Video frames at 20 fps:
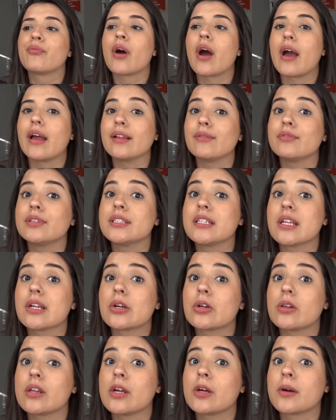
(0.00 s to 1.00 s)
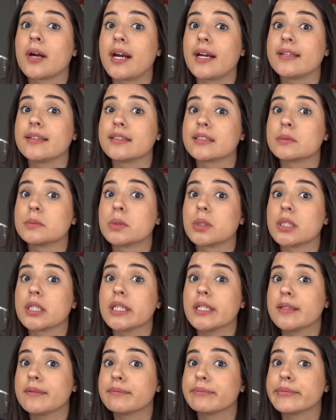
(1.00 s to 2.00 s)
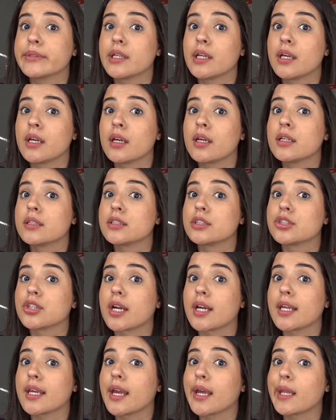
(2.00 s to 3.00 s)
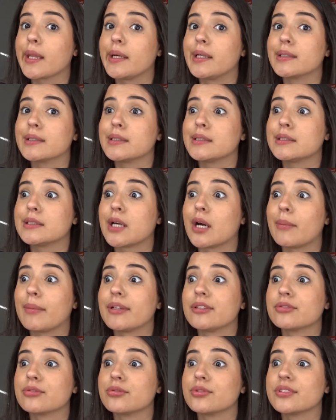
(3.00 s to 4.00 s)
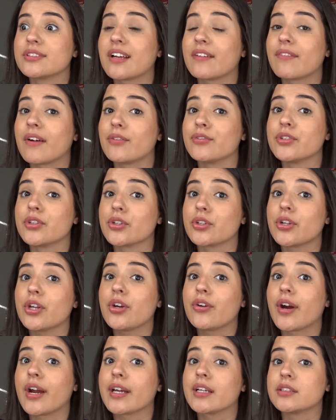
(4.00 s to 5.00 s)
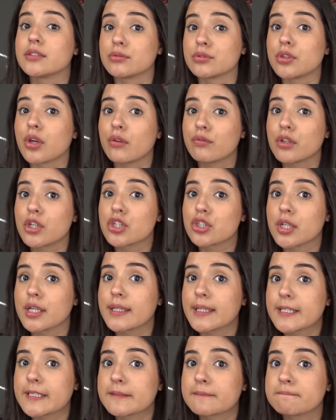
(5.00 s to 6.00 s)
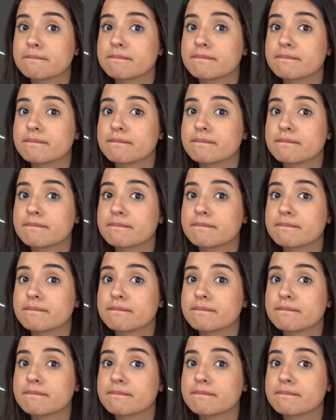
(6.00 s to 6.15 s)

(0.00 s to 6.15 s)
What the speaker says: I was literally crying this morning, just trying to get logged into all my school stuff. I was literally crying because it was so frustrating.